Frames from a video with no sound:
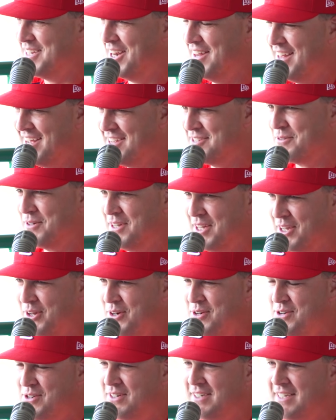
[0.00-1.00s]
You know, that's really
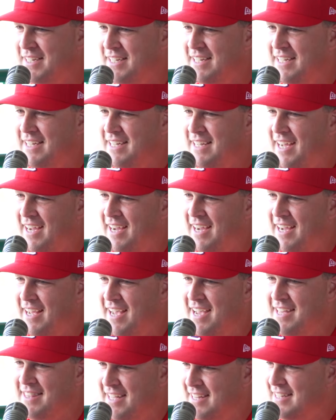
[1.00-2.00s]
cool.
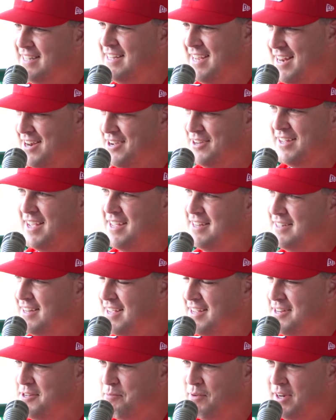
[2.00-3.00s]
And then, you know,
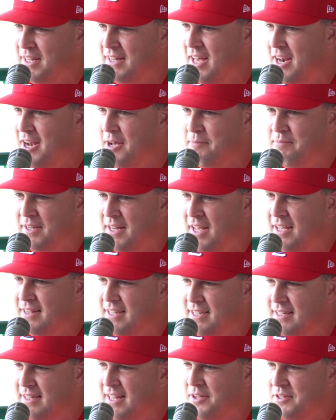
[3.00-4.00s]
and you bring that up, but I
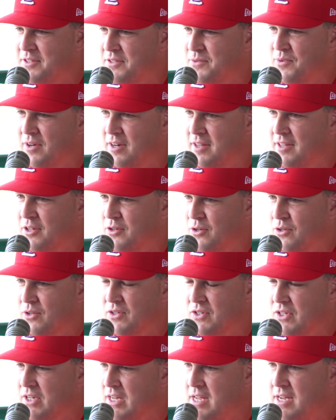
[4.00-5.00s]
think that's one of the
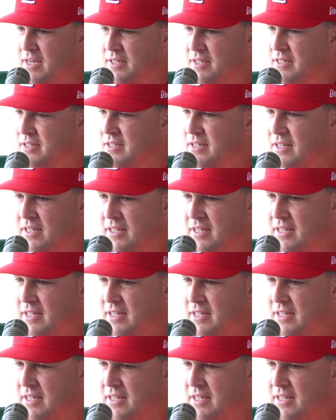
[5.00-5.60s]
coolest things is,